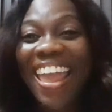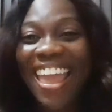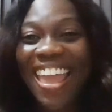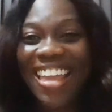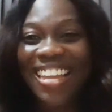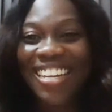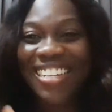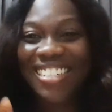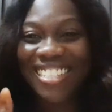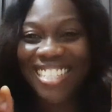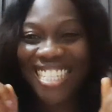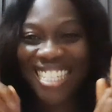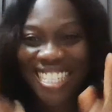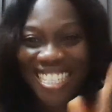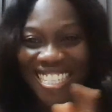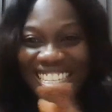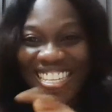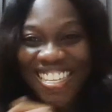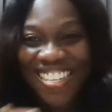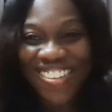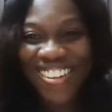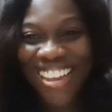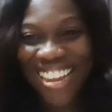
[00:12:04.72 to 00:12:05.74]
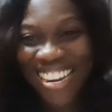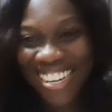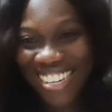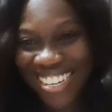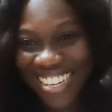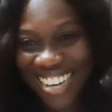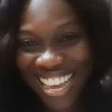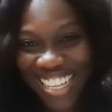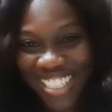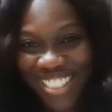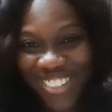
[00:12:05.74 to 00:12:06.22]
and see you in the
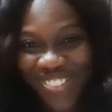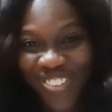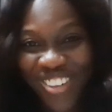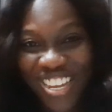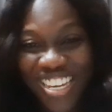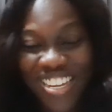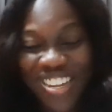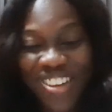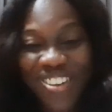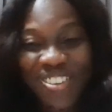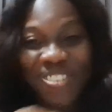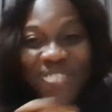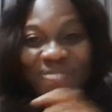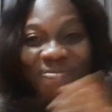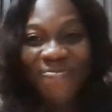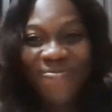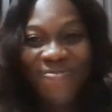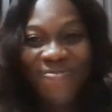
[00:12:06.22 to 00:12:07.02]
next video.